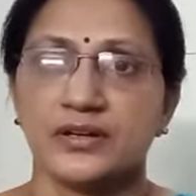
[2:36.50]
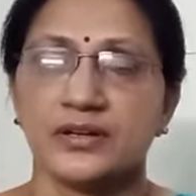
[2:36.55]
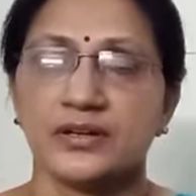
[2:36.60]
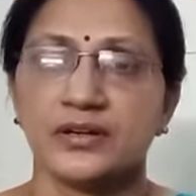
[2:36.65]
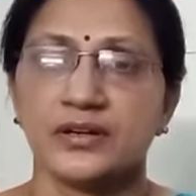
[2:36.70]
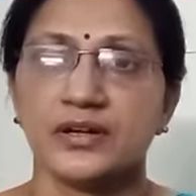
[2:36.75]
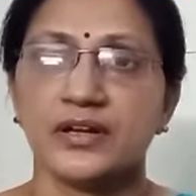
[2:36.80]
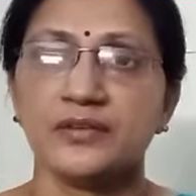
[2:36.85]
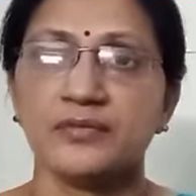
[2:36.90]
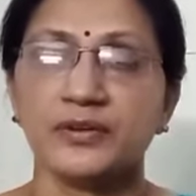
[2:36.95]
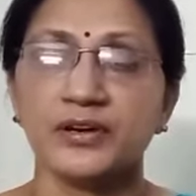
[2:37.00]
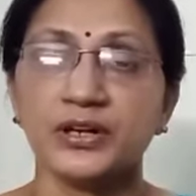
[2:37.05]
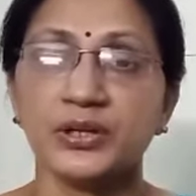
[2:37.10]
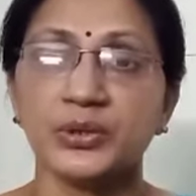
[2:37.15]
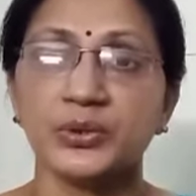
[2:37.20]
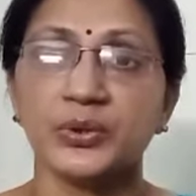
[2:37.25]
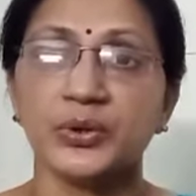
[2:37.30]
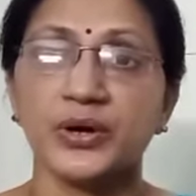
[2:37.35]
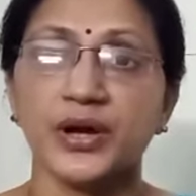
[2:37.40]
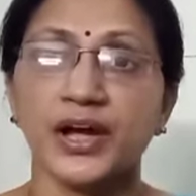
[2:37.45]
even
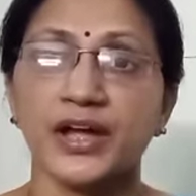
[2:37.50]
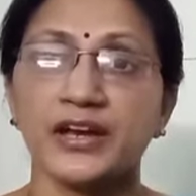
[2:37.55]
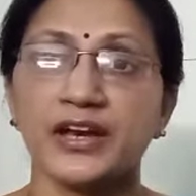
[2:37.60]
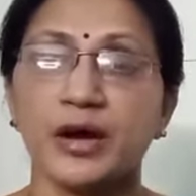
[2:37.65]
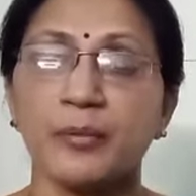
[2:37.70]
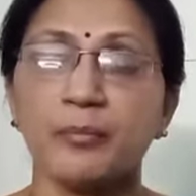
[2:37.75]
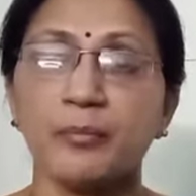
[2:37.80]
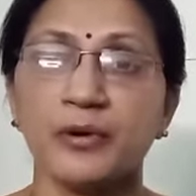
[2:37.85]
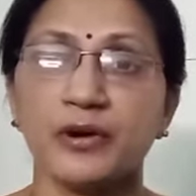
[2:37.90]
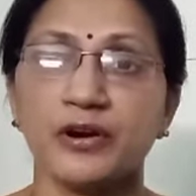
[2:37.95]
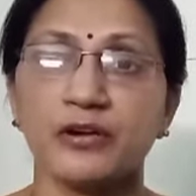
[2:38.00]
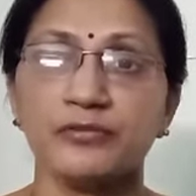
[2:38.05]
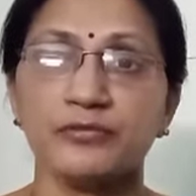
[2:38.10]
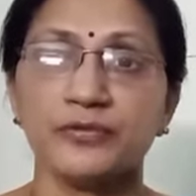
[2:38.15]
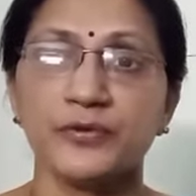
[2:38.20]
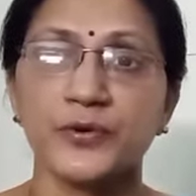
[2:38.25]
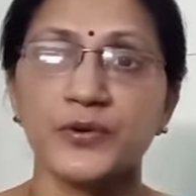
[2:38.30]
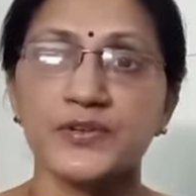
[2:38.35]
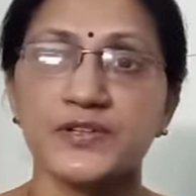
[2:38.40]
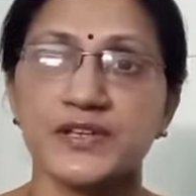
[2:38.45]
though a number of
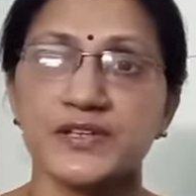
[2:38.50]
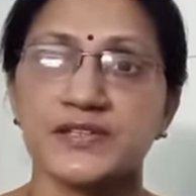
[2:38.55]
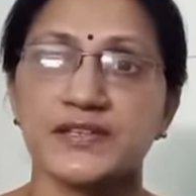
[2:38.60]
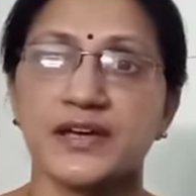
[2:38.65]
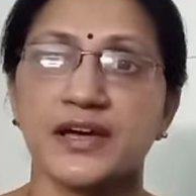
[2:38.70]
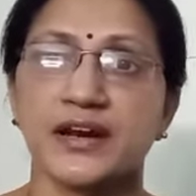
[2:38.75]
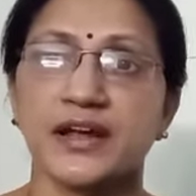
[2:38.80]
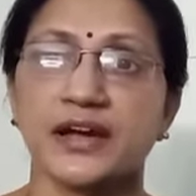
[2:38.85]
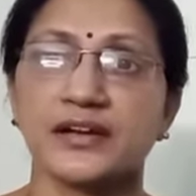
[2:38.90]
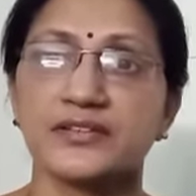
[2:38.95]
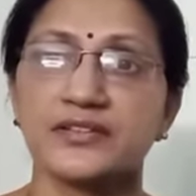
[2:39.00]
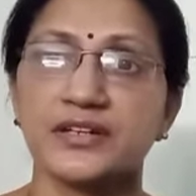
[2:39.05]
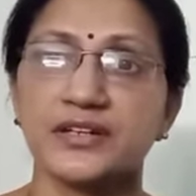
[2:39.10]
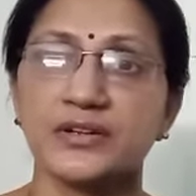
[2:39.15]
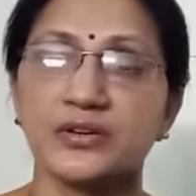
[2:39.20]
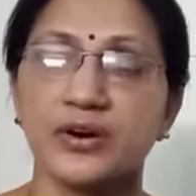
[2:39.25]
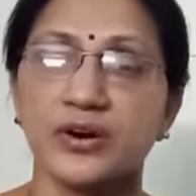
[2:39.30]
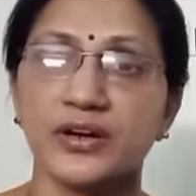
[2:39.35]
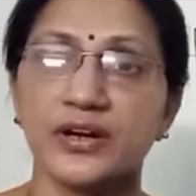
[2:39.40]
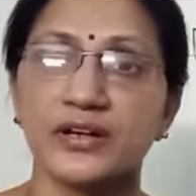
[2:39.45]
forces are
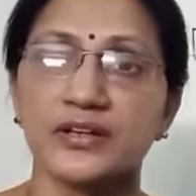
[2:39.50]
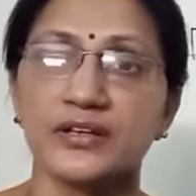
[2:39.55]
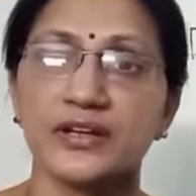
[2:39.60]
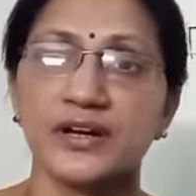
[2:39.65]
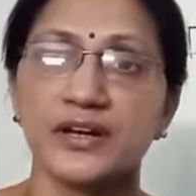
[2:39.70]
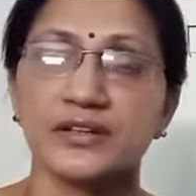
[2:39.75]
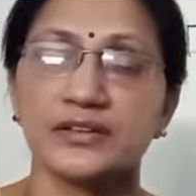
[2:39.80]
acting on it.